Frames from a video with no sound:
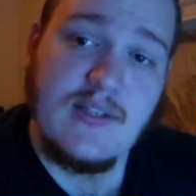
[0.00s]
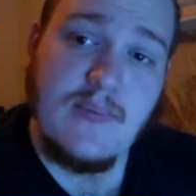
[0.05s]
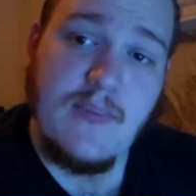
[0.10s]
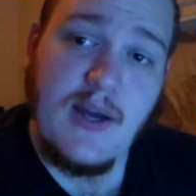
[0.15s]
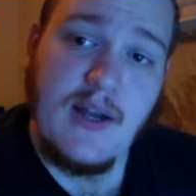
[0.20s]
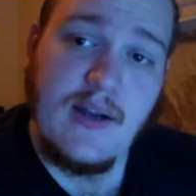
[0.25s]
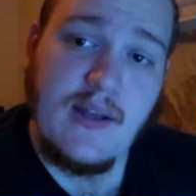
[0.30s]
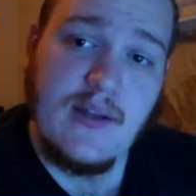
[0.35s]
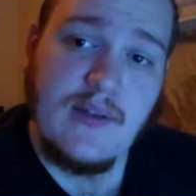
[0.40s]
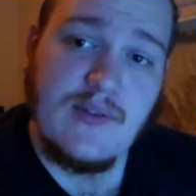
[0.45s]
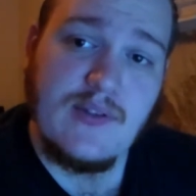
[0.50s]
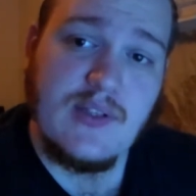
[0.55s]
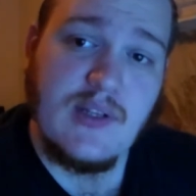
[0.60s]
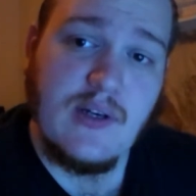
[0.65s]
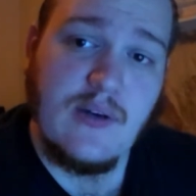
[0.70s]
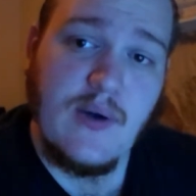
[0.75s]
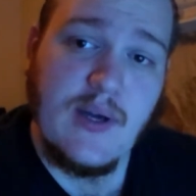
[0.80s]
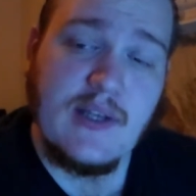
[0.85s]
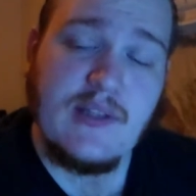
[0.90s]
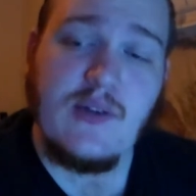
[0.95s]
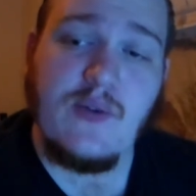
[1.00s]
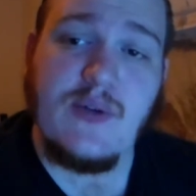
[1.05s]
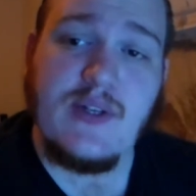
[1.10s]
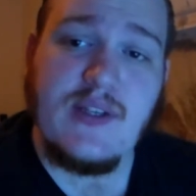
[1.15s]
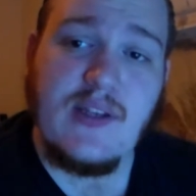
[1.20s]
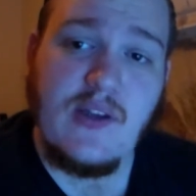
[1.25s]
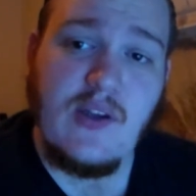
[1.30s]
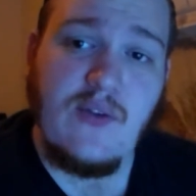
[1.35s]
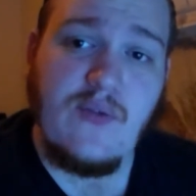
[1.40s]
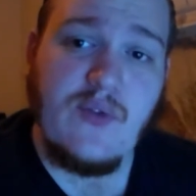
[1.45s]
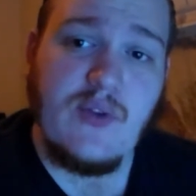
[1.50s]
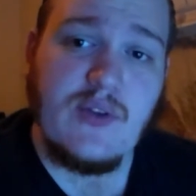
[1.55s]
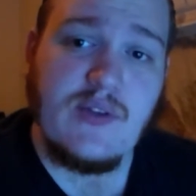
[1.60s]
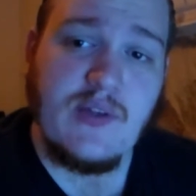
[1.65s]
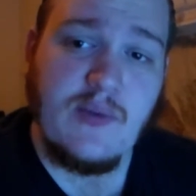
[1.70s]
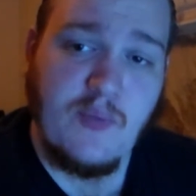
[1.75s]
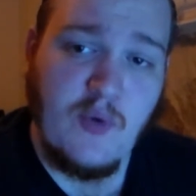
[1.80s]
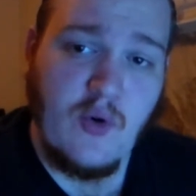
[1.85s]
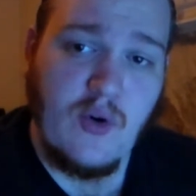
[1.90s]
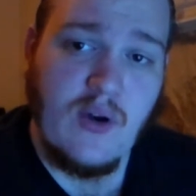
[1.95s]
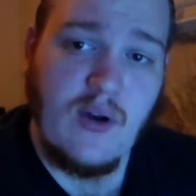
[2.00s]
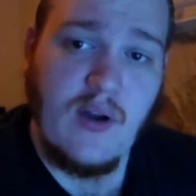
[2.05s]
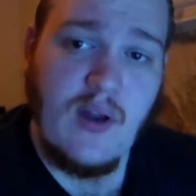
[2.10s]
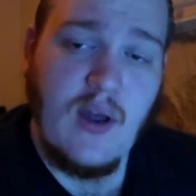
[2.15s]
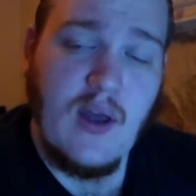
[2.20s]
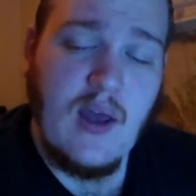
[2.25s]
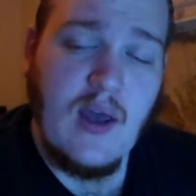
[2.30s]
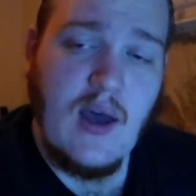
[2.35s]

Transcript: that's about it. So, as always, thank you for the support.